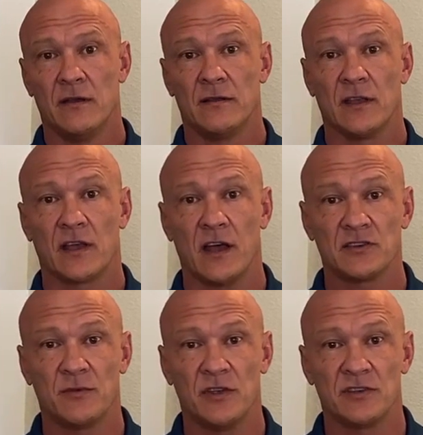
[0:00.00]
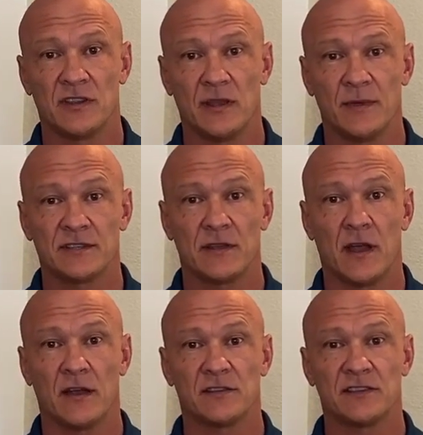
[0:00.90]
The contribution limits
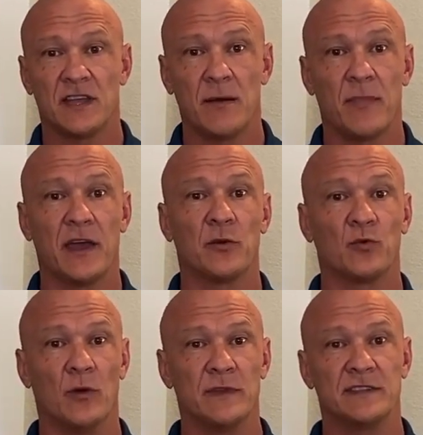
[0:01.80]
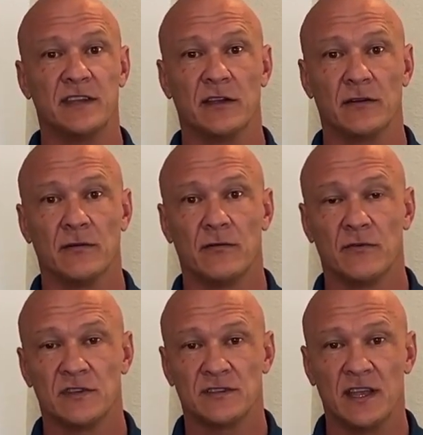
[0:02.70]
are set by enrollment tier,
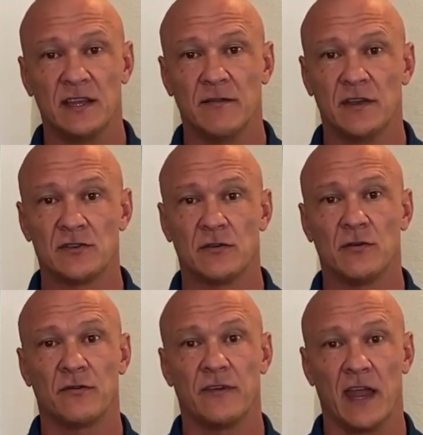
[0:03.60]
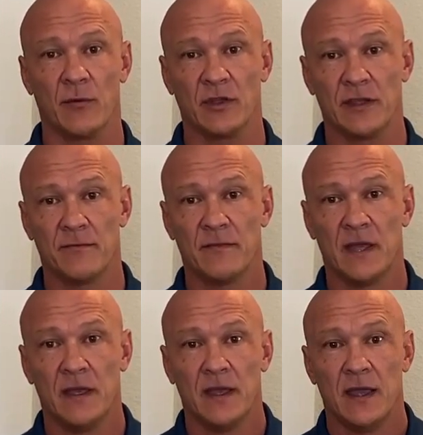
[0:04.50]
which is individual or family,
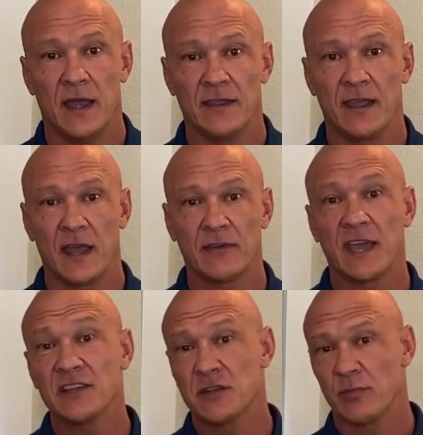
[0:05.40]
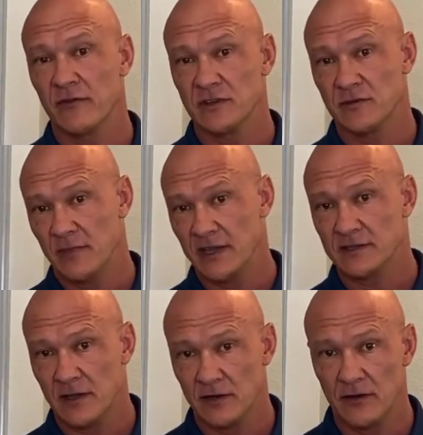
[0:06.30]
and they have a catch-up provision based
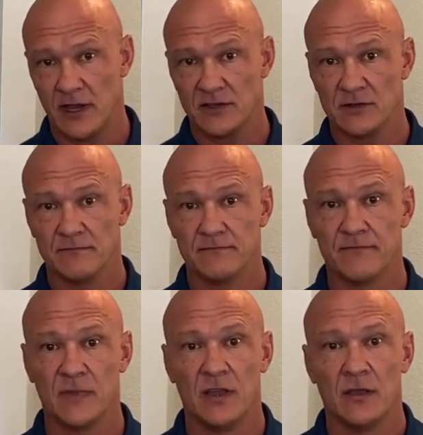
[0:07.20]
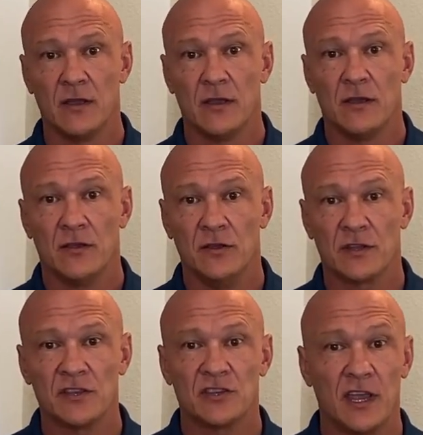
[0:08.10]
on your age. You
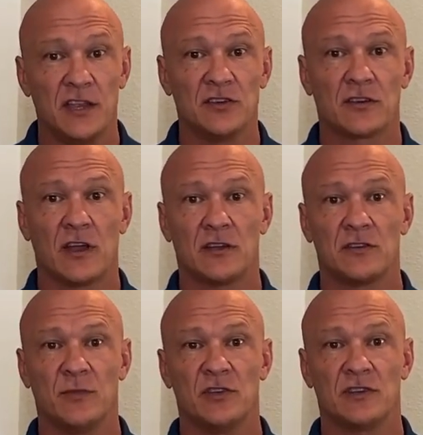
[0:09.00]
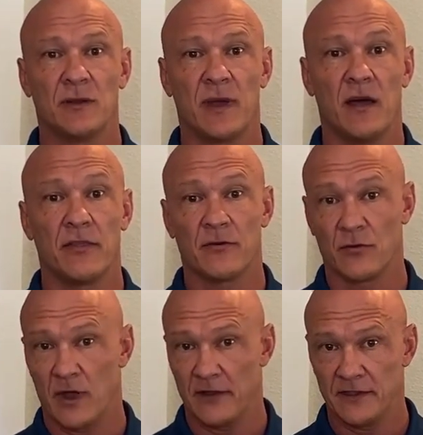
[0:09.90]
can change your contribution amount
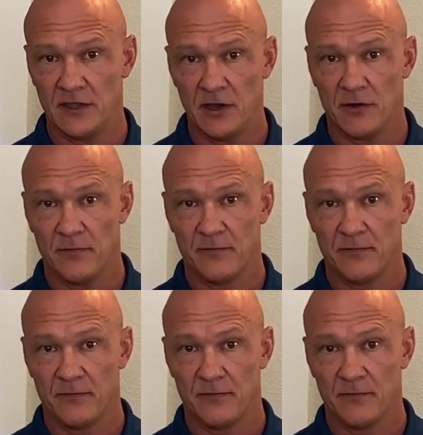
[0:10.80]
throughout the year.